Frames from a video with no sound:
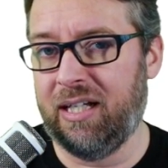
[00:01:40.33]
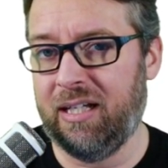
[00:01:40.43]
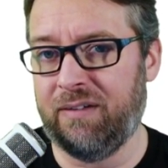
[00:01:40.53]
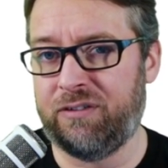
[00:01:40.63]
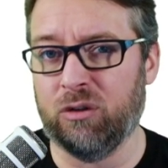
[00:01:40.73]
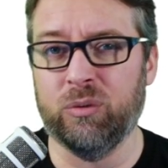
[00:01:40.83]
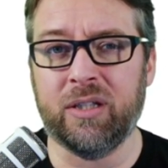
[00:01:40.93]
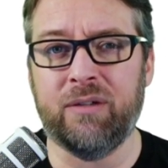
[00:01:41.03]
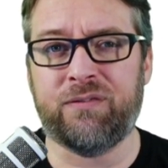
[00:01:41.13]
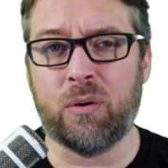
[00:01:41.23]
if you're
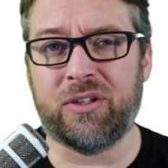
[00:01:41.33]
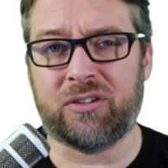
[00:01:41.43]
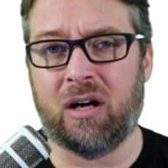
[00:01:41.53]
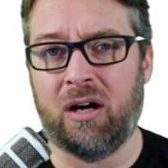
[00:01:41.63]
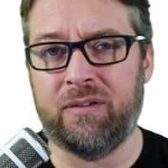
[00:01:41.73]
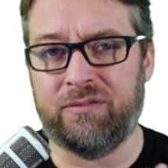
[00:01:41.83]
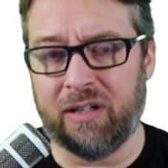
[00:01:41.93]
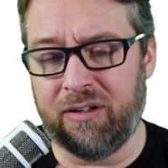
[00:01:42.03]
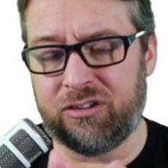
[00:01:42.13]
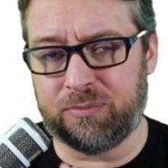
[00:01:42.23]
really focused on
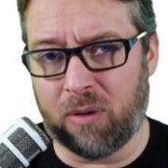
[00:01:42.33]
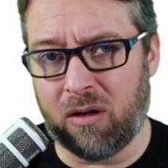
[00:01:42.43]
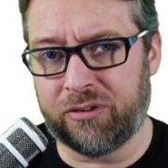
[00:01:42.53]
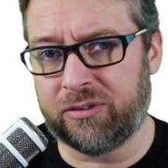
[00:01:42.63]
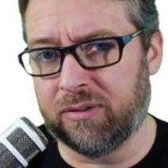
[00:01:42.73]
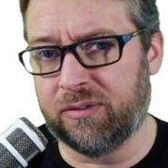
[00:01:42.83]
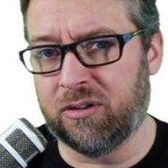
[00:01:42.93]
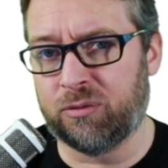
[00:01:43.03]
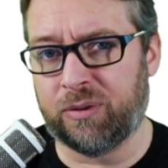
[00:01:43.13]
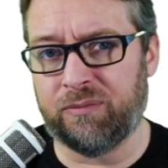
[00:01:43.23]
very small
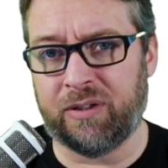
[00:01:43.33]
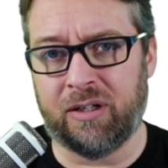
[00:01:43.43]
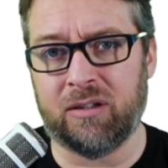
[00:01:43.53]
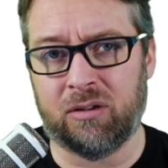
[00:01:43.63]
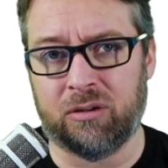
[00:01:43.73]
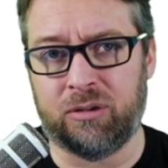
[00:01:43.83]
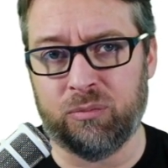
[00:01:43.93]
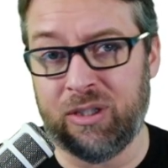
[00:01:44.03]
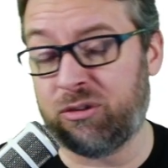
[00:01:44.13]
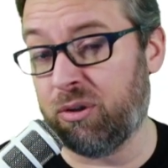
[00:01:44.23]
servers with very little
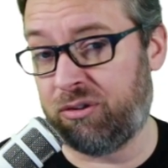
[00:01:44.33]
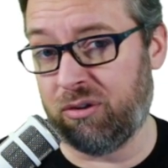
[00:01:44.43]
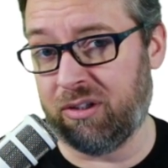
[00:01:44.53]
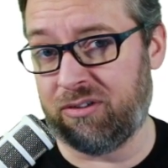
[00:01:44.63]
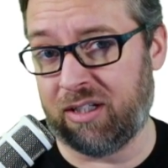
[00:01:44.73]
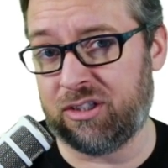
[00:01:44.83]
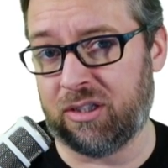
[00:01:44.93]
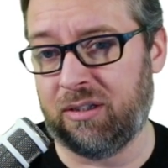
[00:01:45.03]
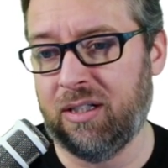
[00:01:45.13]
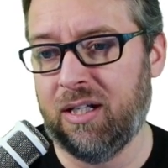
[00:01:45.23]
resource
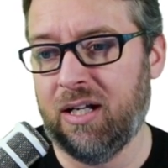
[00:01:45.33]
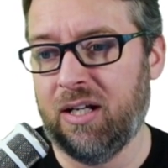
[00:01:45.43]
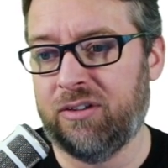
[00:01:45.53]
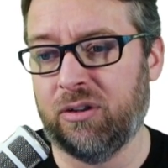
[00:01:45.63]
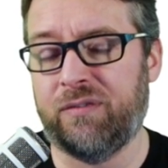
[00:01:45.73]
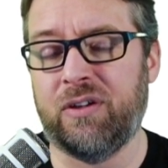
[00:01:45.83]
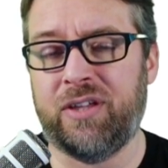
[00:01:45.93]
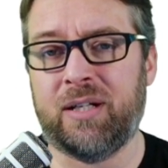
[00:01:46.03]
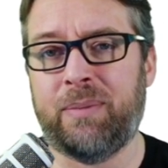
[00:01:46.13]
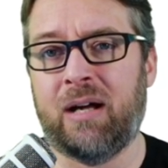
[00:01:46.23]
utilization. So if you
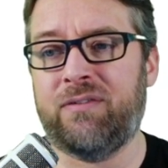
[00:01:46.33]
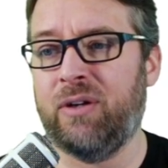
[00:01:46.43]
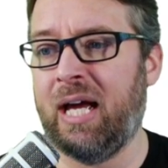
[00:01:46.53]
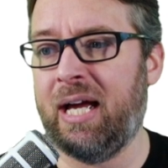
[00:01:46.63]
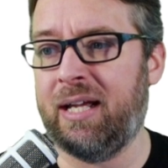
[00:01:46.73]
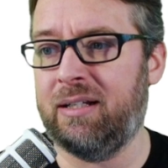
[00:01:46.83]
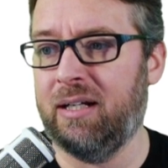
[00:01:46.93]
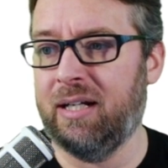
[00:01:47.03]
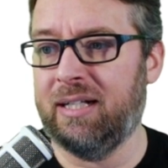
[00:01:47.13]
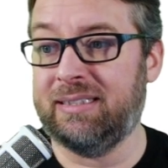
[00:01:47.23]
think about if you had
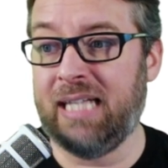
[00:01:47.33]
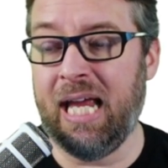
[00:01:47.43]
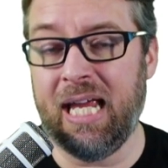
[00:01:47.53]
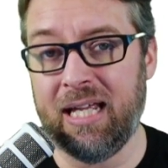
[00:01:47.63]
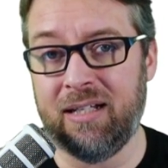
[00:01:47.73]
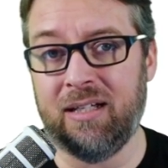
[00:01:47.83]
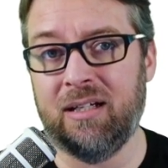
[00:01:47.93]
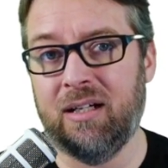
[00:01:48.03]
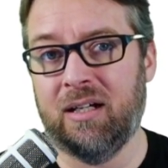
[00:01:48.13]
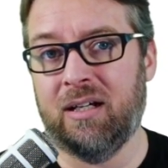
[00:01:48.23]
ten
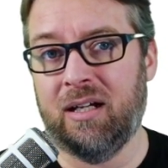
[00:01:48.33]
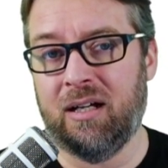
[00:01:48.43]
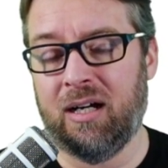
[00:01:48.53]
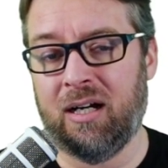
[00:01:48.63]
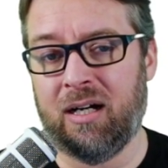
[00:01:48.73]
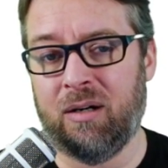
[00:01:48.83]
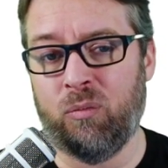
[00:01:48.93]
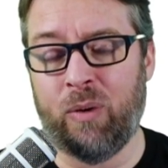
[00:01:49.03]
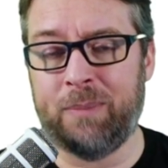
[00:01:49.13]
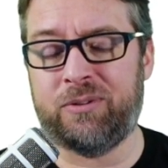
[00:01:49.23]
uh,
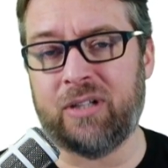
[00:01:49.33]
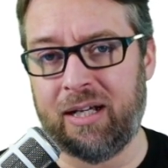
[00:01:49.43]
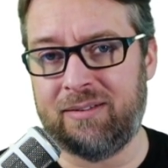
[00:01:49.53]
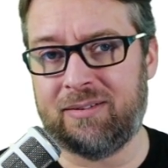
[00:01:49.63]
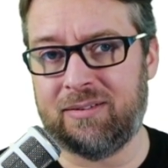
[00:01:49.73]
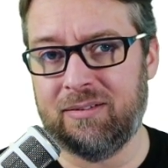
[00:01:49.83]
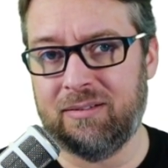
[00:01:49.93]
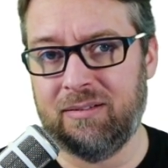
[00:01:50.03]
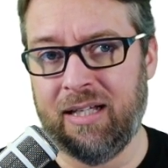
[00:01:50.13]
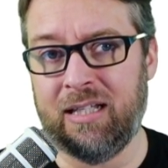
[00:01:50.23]
websites
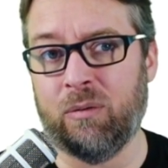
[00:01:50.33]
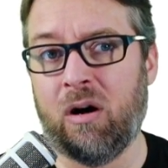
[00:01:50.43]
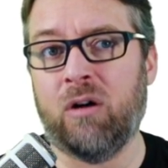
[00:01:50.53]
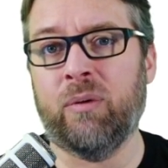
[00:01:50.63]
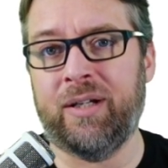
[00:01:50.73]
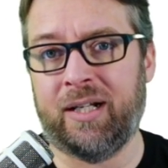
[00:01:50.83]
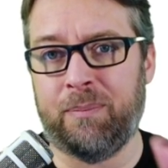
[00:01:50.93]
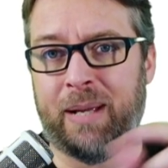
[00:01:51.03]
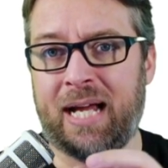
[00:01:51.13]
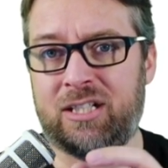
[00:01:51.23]
and they were all running an
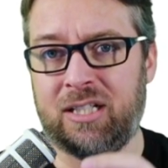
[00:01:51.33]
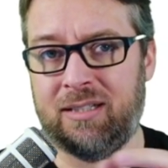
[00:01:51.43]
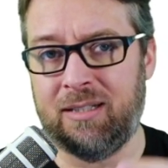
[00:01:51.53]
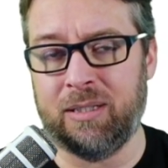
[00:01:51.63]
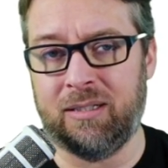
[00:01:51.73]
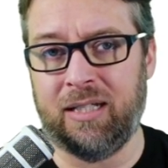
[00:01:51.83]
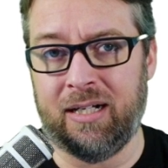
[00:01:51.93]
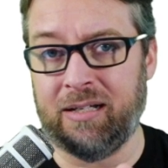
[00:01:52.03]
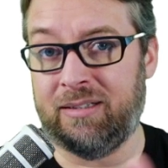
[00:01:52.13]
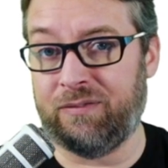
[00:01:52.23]
Apache daemon
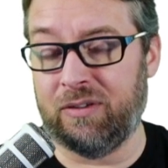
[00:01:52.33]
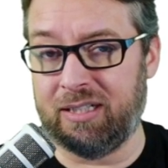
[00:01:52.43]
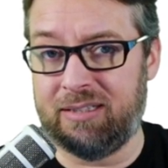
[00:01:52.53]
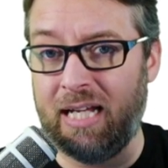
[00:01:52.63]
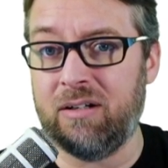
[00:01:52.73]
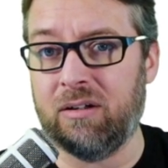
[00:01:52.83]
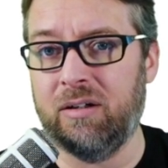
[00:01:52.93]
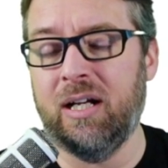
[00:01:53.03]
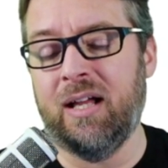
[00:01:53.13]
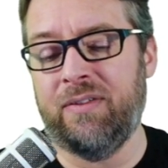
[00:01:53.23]
in a different
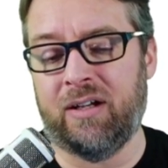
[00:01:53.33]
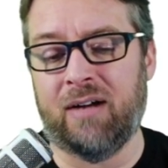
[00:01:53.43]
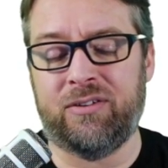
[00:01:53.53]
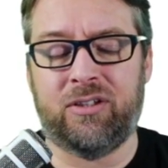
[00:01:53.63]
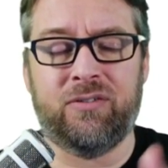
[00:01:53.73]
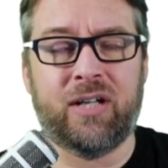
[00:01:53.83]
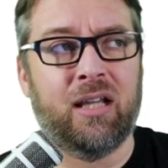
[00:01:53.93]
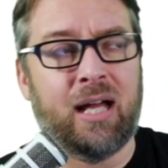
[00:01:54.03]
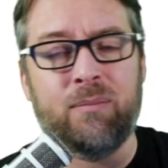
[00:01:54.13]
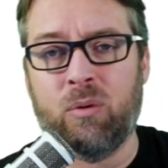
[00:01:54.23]
container, then obviously you've got
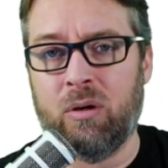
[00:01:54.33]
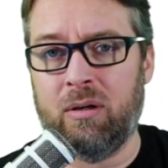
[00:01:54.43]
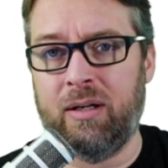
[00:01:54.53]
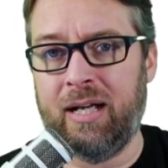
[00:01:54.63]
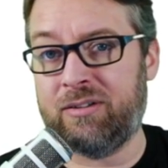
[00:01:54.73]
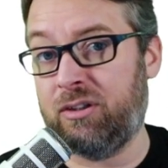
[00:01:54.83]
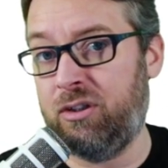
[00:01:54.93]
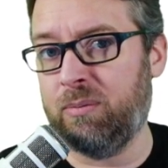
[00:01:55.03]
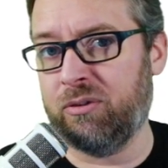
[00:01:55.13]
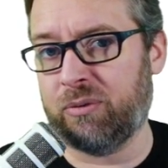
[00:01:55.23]
a lot more
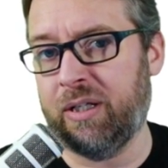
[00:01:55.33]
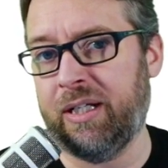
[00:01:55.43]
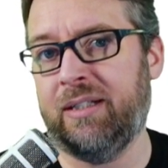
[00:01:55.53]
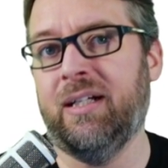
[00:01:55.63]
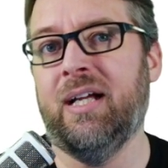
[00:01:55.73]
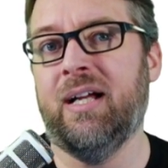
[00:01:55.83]
executables running.